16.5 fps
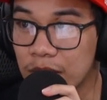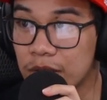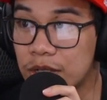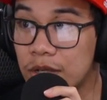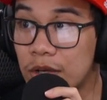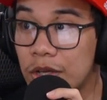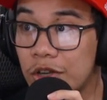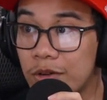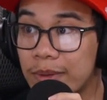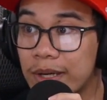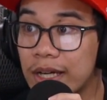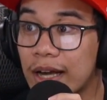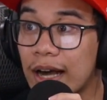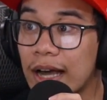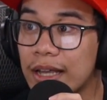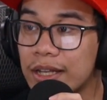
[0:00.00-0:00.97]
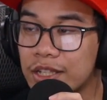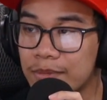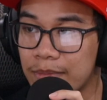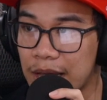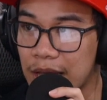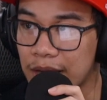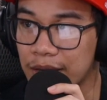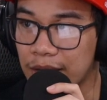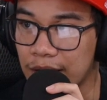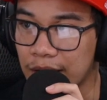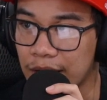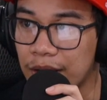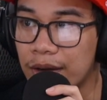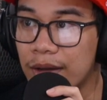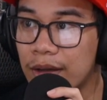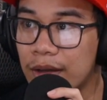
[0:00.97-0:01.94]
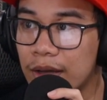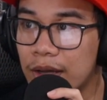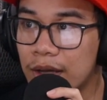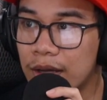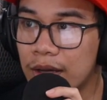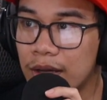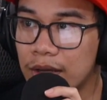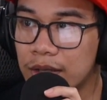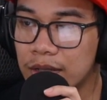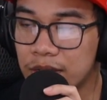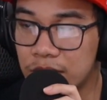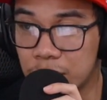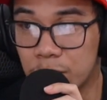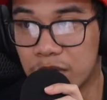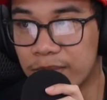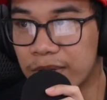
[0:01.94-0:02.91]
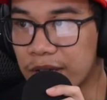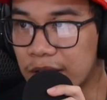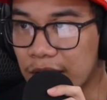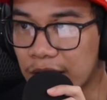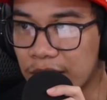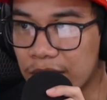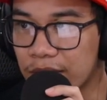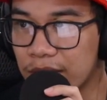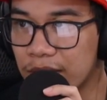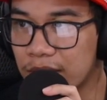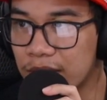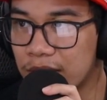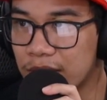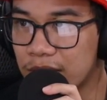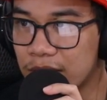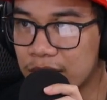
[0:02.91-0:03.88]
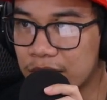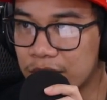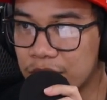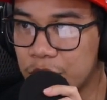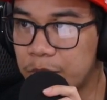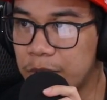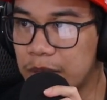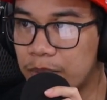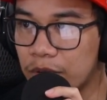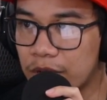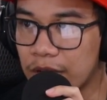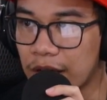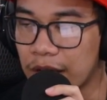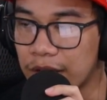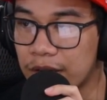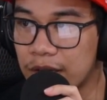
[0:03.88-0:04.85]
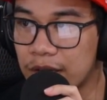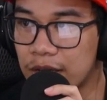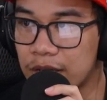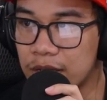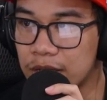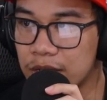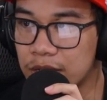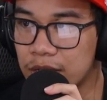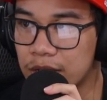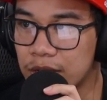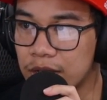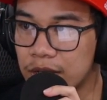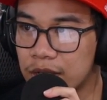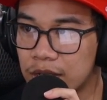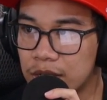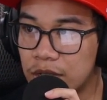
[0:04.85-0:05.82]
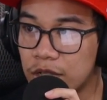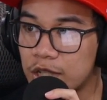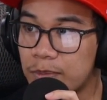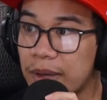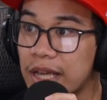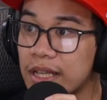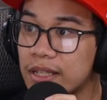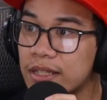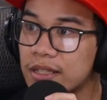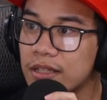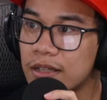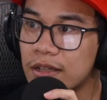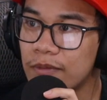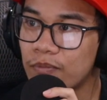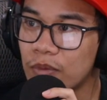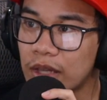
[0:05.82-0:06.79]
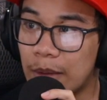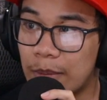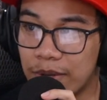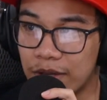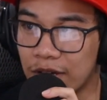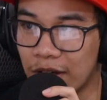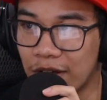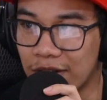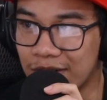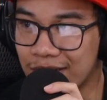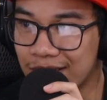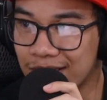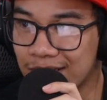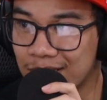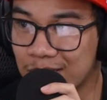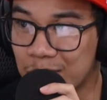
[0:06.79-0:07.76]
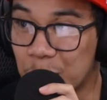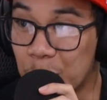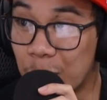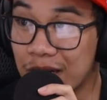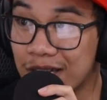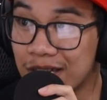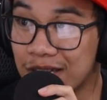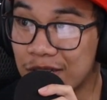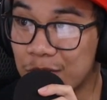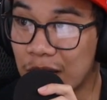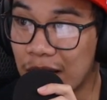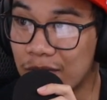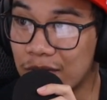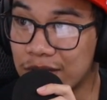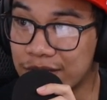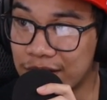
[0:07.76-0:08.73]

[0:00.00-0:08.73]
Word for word: To humankind, to mankind, to womankind, to people kind, to space and beyond. What do you have to